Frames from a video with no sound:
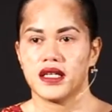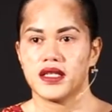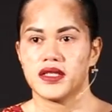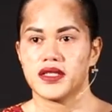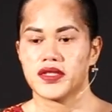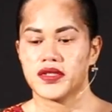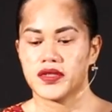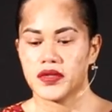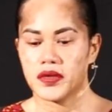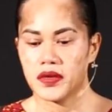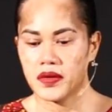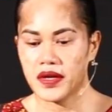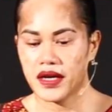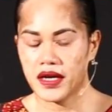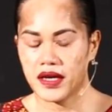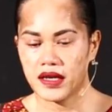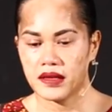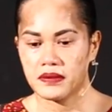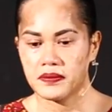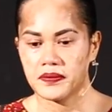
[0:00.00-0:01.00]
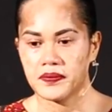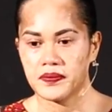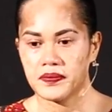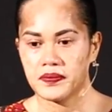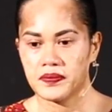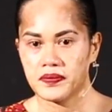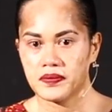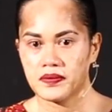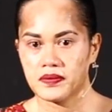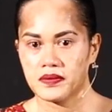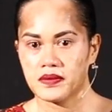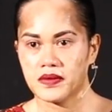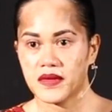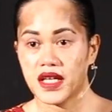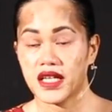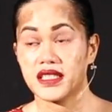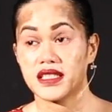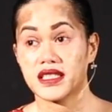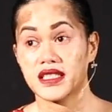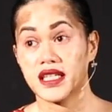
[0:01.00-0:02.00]
So I
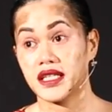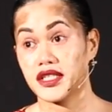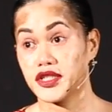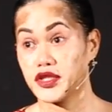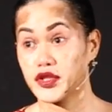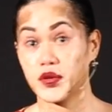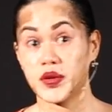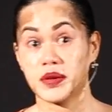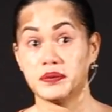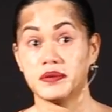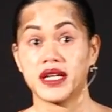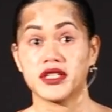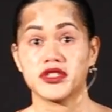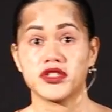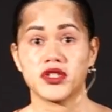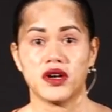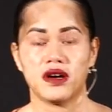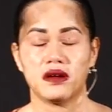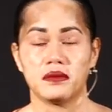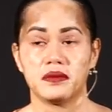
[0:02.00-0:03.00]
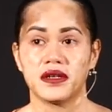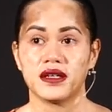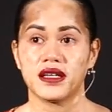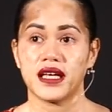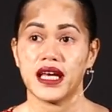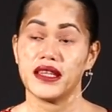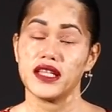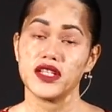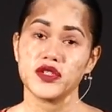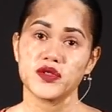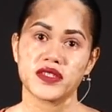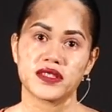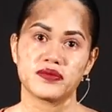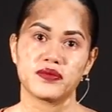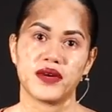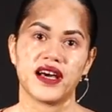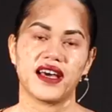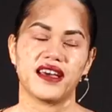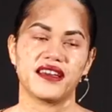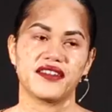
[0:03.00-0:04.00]
decided to quit my job. And this was
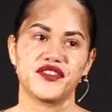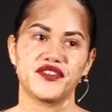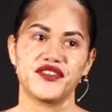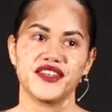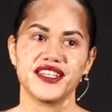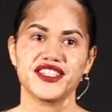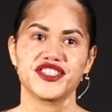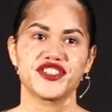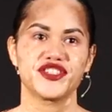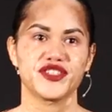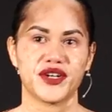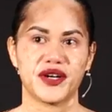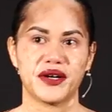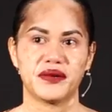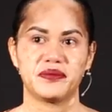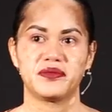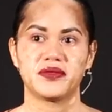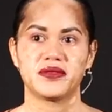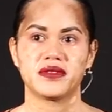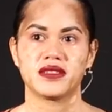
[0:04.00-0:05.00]
my first job